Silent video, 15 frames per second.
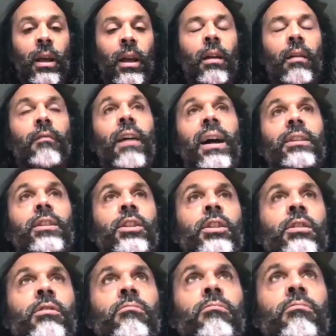That,
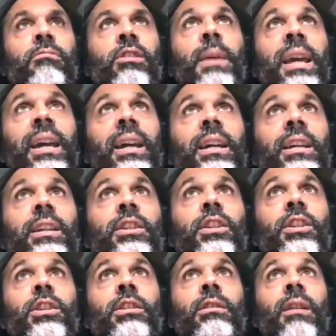to me,
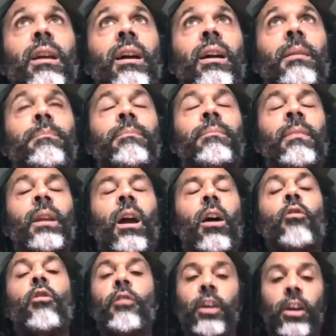is a
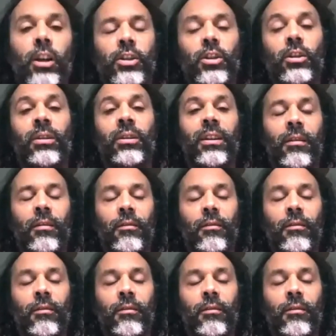reversal of